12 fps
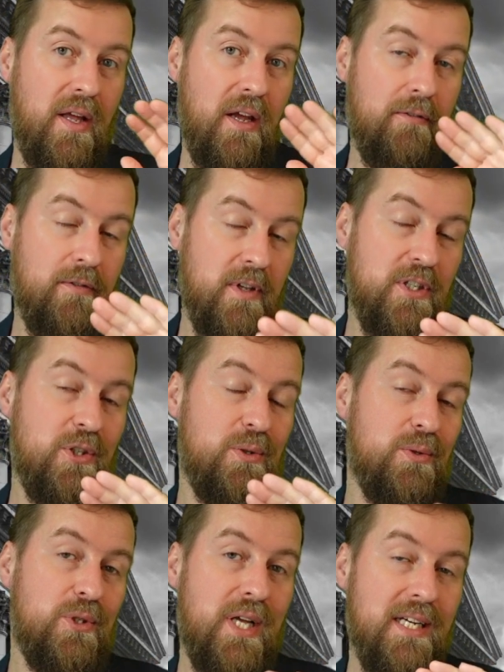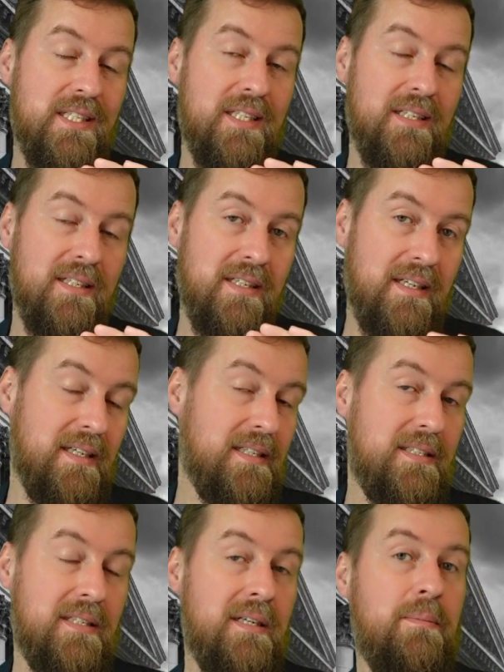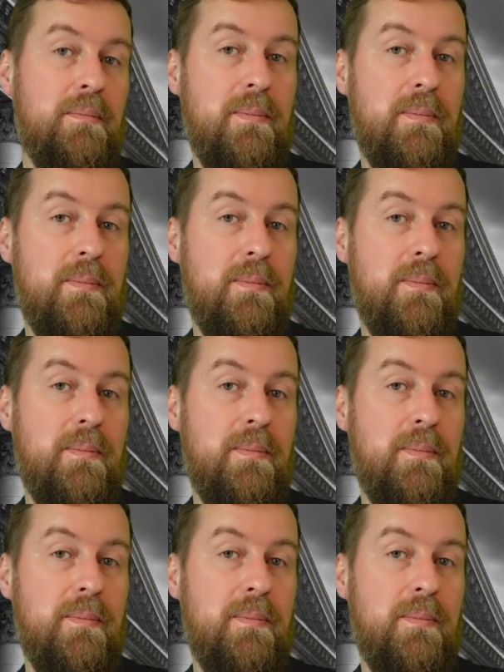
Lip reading: if this use case is